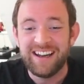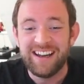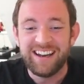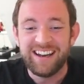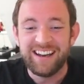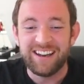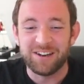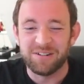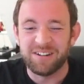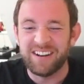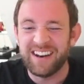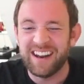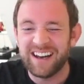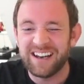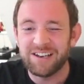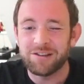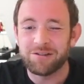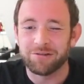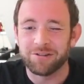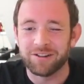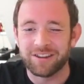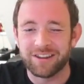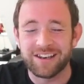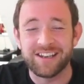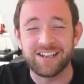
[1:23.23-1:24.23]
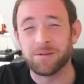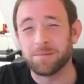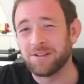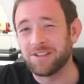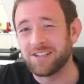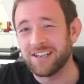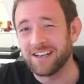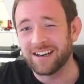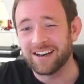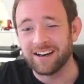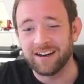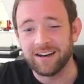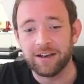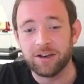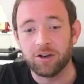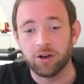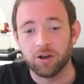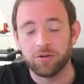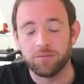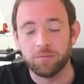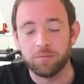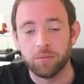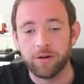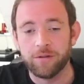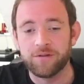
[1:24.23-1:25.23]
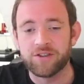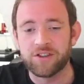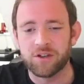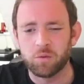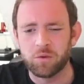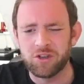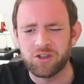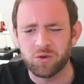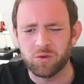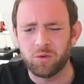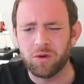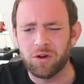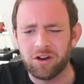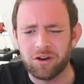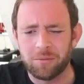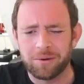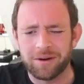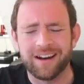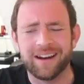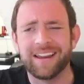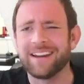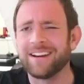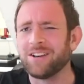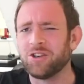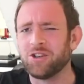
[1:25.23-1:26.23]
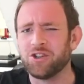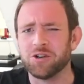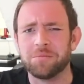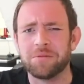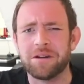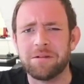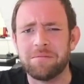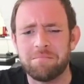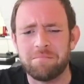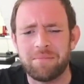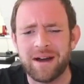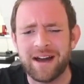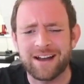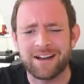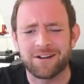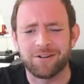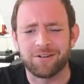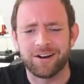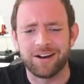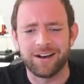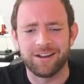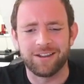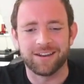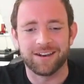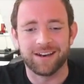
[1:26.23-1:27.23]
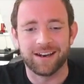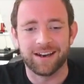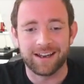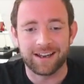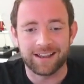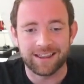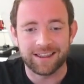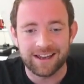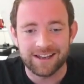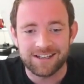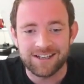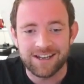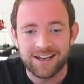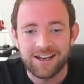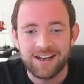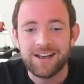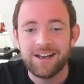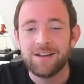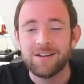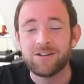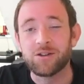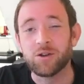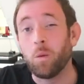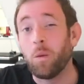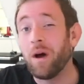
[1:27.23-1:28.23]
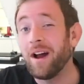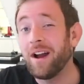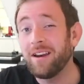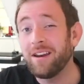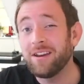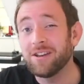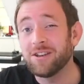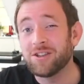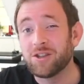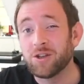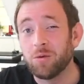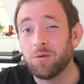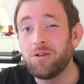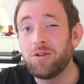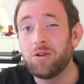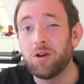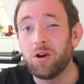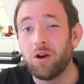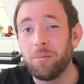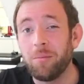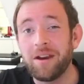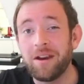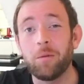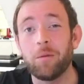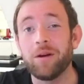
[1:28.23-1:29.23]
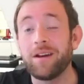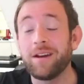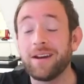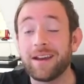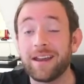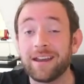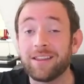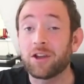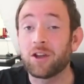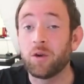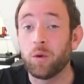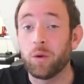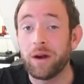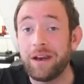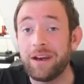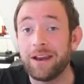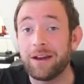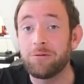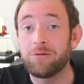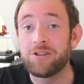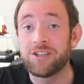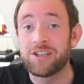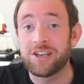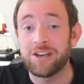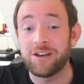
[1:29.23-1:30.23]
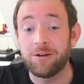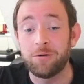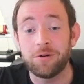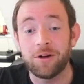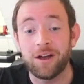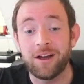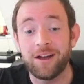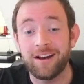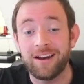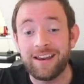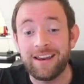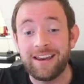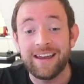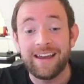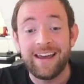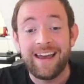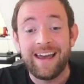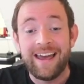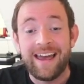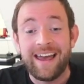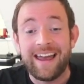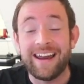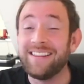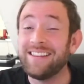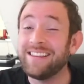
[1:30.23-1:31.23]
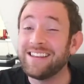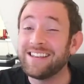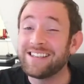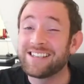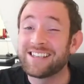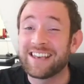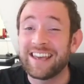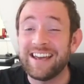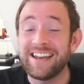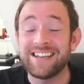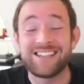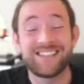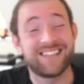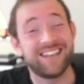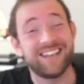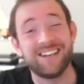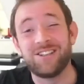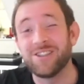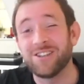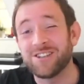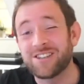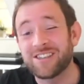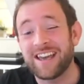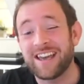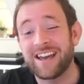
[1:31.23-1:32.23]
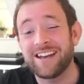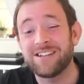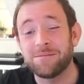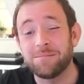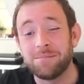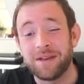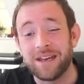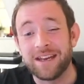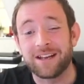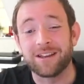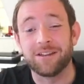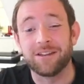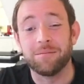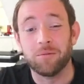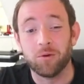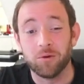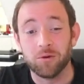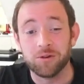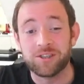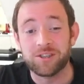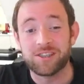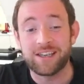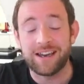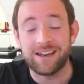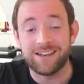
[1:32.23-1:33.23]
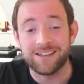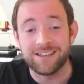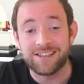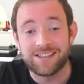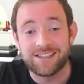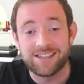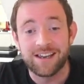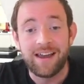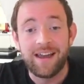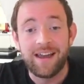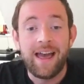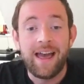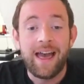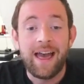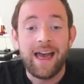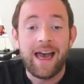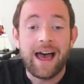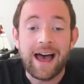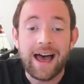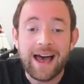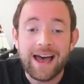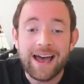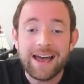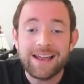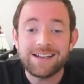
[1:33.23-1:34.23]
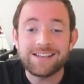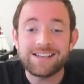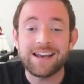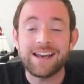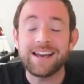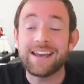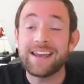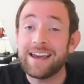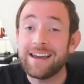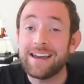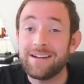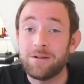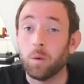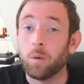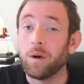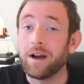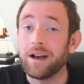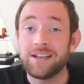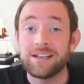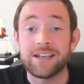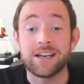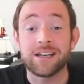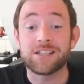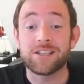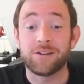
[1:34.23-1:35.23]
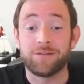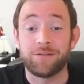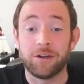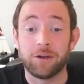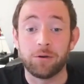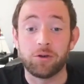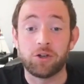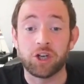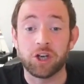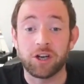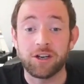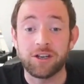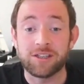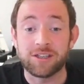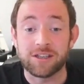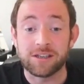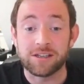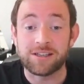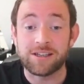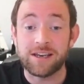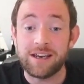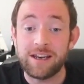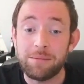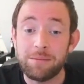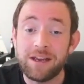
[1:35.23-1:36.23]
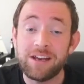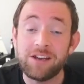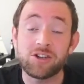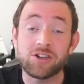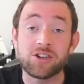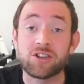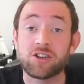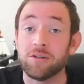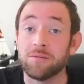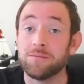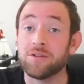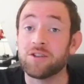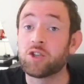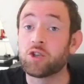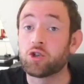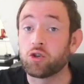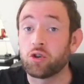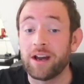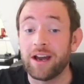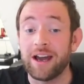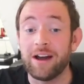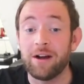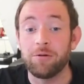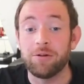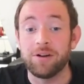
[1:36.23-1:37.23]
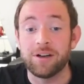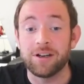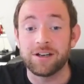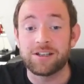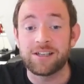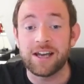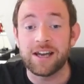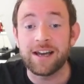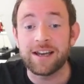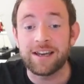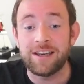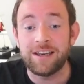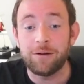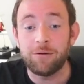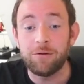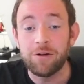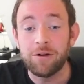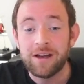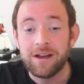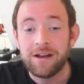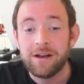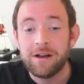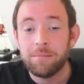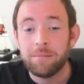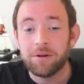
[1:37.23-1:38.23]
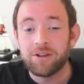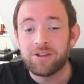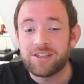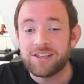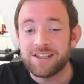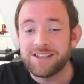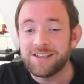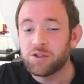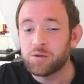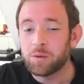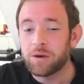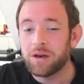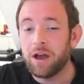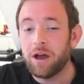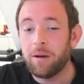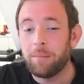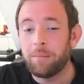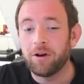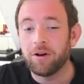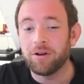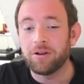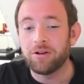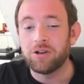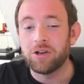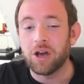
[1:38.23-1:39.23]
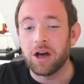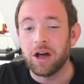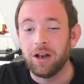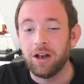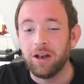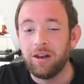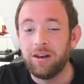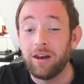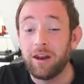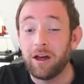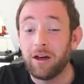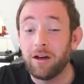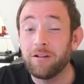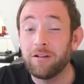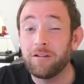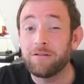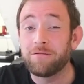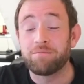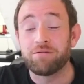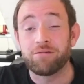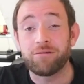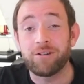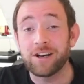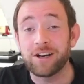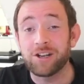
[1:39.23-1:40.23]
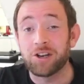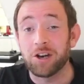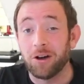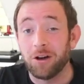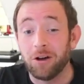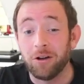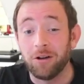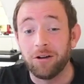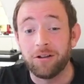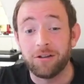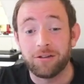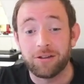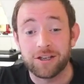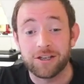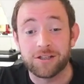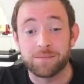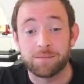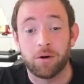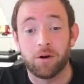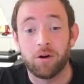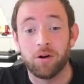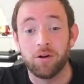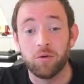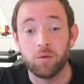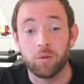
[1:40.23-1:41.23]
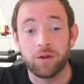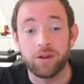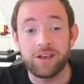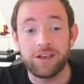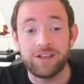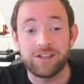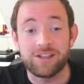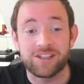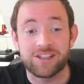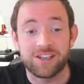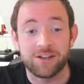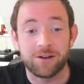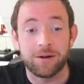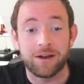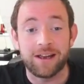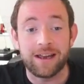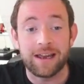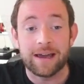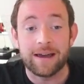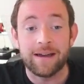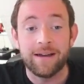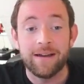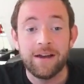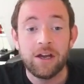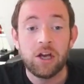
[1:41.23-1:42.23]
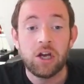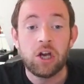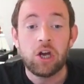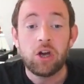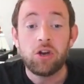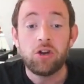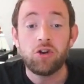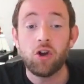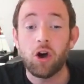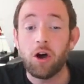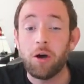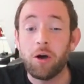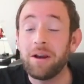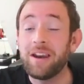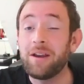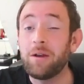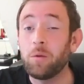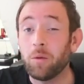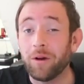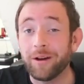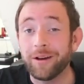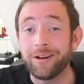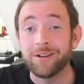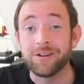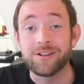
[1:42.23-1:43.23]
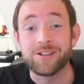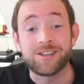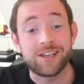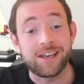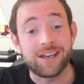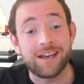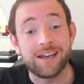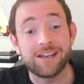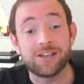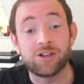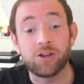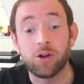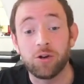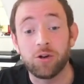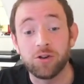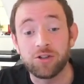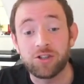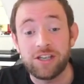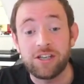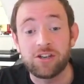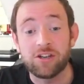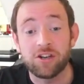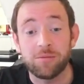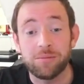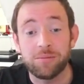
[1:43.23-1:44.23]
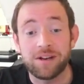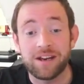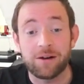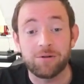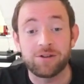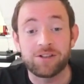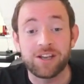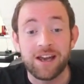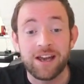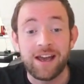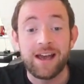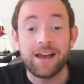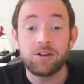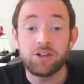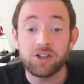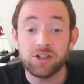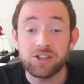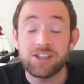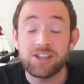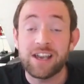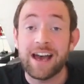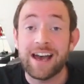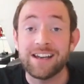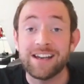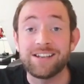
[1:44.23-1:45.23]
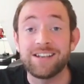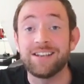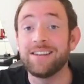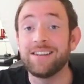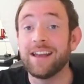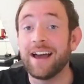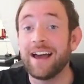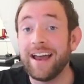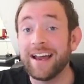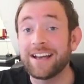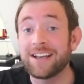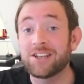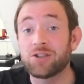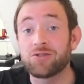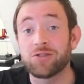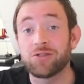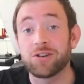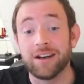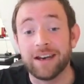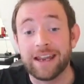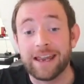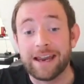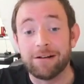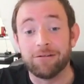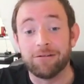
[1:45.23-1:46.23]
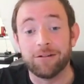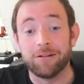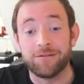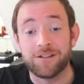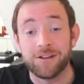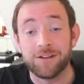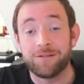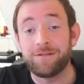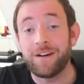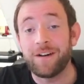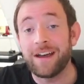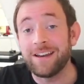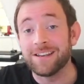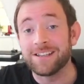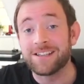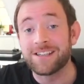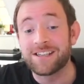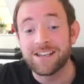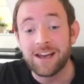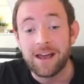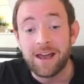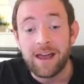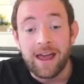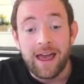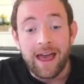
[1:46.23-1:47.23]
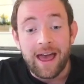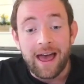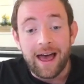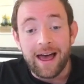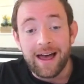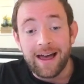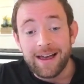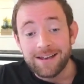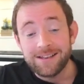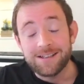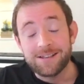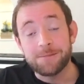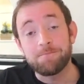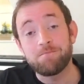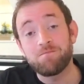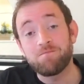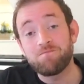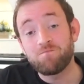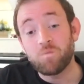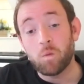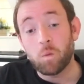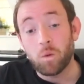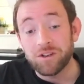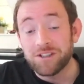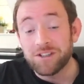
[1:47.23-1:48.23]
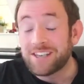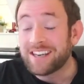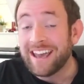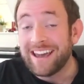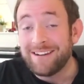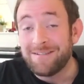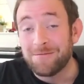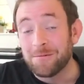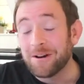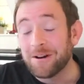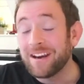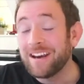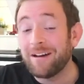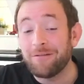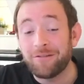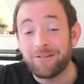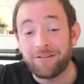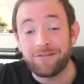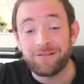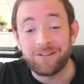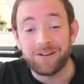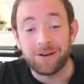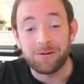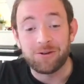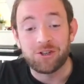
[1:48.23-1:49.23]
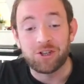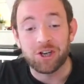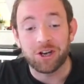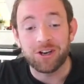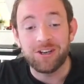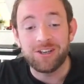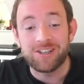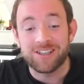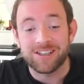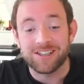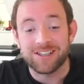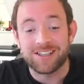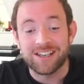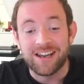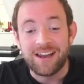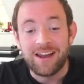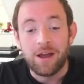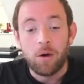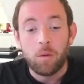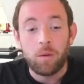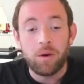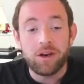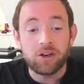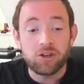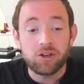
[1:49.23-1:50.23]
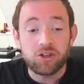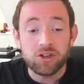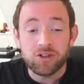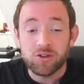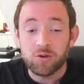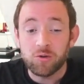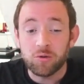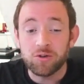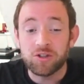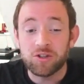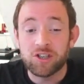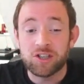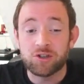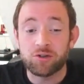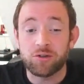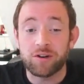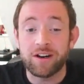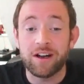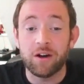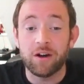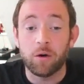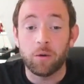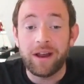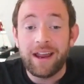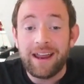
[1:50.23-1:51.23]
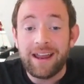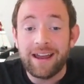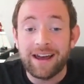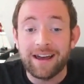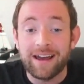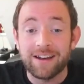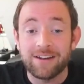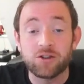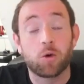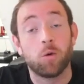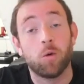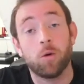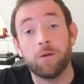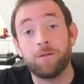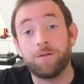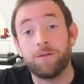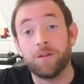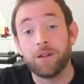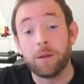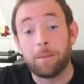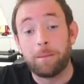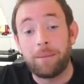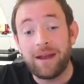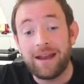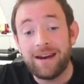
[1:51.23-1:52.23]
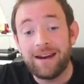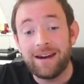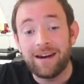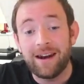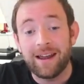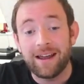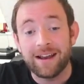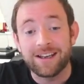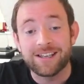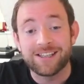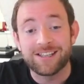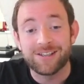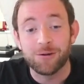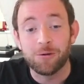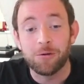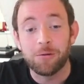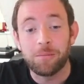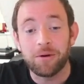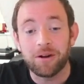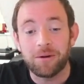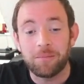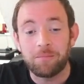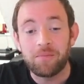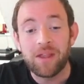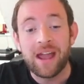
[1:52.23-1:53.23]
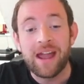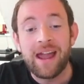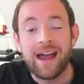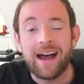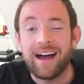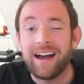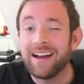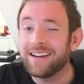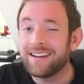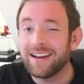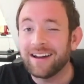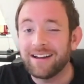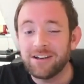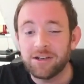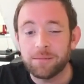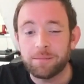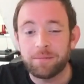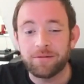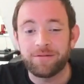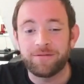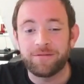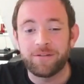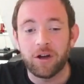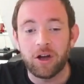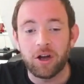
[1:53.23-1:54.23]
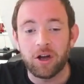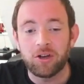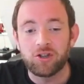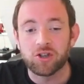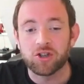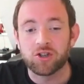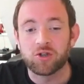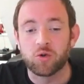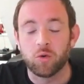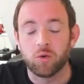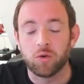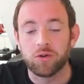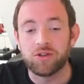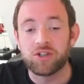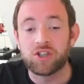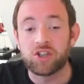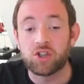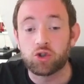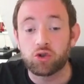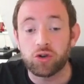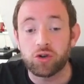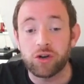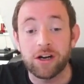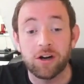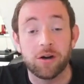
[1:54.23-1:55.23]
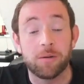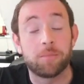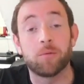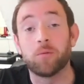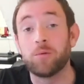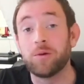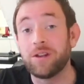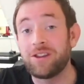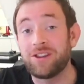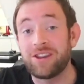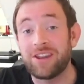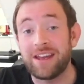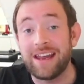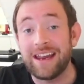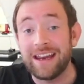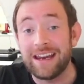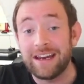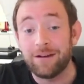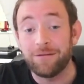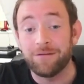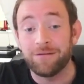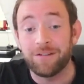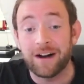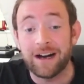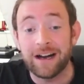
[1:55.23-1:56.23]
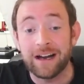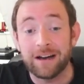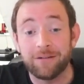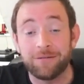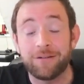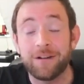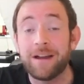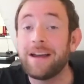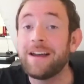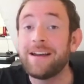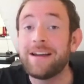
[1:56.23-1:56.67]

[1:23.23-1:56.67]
Neither of these are particularly good moves, and we don't want to be like jumping back or anything like that. So while you don't normally want to get the queen out too early, in this case it does kind of make the most sense. And again, white has a few choices. He may just come straight out and attack you, but since we are putting a lot of pressure onto this pawn with these two here, normally what you'll see is horsey coming out just to add in that extra layer of defense. And once again, we have a few choices. We could just go straight away and go for the pin like so, but I kind of prefer just going straight up with the e5.